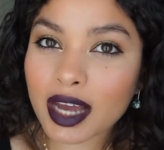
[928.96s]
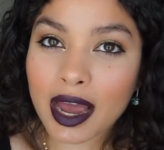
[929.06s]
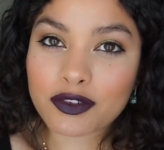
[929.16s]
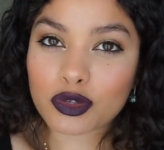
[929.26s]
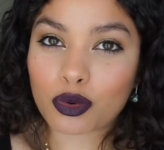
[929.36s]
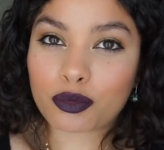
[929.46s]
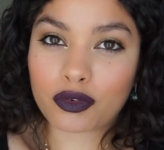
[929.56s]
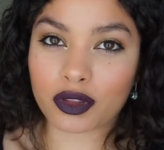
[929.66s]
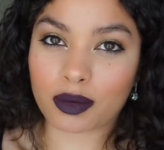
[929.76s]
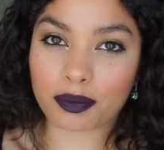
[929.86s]
I have to own
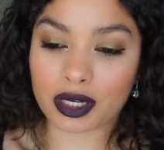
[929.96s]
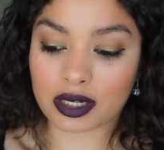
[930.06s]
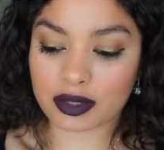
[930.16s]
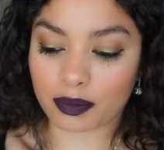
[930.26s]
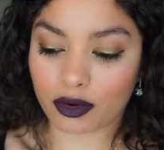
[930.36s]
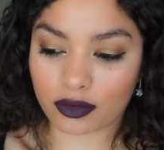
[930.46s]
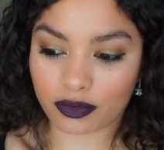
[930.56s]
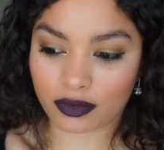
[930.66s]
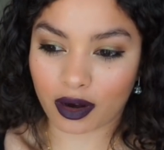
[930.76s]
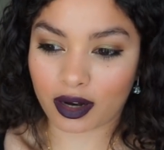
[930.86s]
both of them because
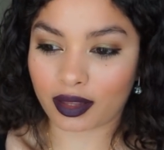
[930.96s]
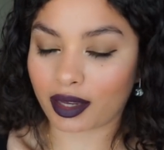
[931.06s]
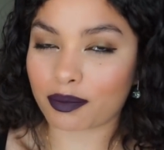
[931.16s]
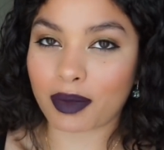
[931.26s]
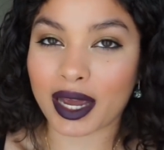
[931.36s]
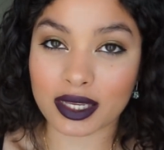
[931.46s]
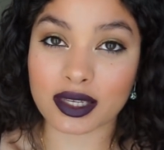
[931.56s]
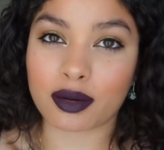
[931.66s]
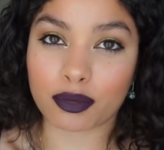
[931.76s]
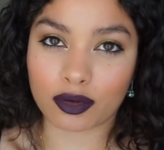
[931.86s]
both are like my
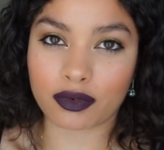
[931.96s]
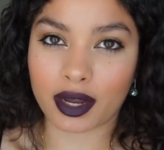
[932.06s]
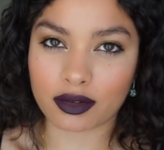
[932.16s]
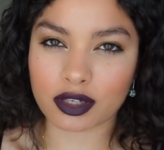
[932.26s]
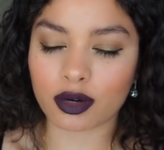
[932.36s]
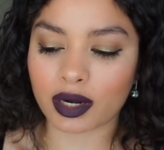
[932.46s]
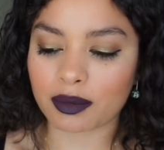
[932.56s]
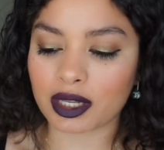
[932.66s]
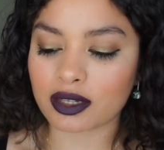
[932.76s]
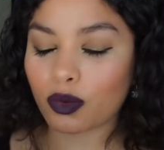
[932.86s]
scent profiles you know what I
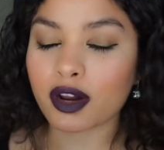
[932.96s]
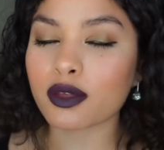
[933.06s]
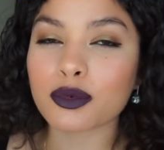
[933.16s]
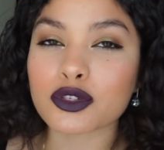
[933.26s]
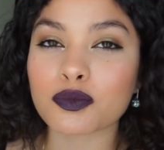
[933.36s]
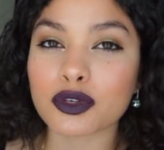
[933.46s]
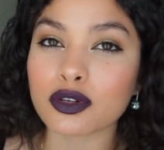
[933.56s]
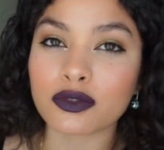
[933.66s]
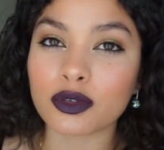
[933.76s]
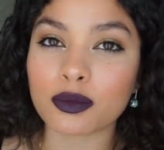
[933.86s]
mean one of the most
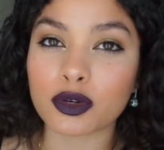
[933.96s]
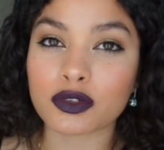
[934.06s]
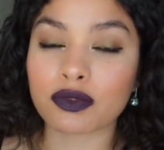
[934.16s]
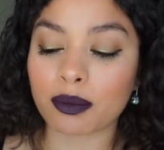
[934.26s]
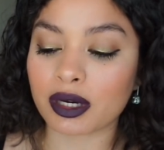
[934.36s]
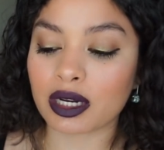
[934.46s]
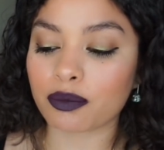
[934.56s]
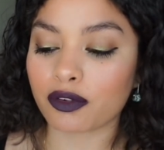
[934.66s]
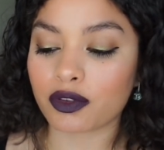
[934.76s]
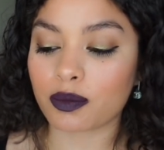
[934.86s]
beautiful most
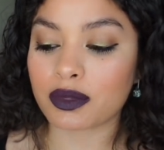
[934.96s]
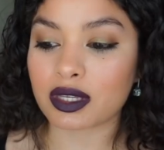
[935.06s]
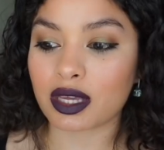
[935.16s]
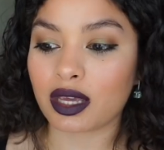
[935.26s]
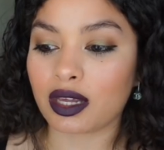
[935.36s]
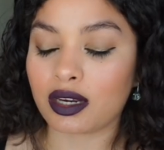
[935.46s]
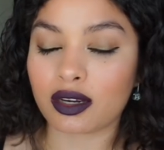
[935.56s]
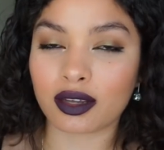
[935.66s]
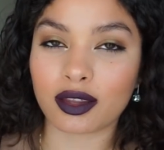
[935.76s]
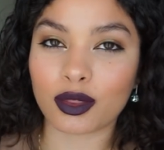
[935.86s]
feminine perfumes
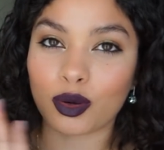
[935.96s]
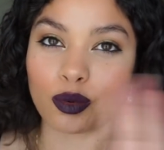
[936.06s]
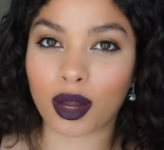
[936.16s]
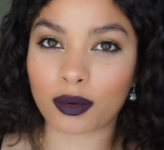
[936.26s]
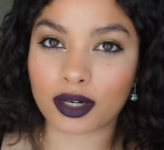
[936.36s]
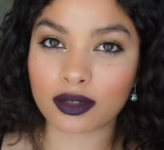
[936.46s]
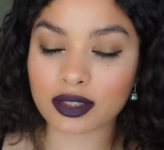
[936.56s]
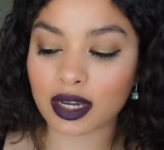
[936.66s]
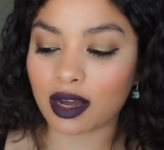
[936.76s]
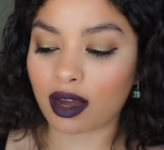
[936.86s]
in the whole wide
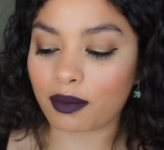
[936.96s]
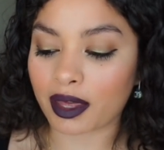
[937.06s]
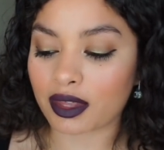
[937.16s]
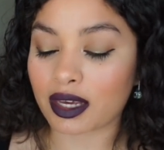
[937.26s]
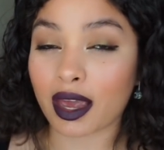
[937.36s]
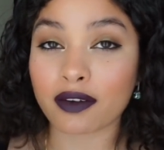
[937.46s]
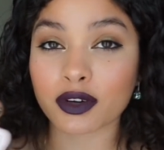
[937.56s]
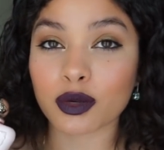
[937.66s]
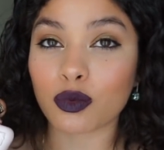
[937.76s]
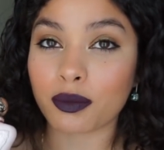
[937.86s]
world um, I think
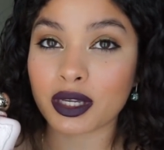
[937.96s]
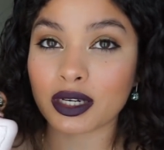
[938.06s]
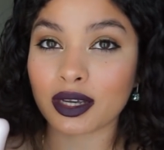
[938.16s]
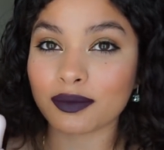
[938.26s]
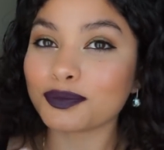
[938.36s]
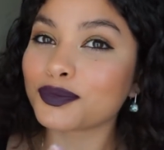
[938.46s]
every woman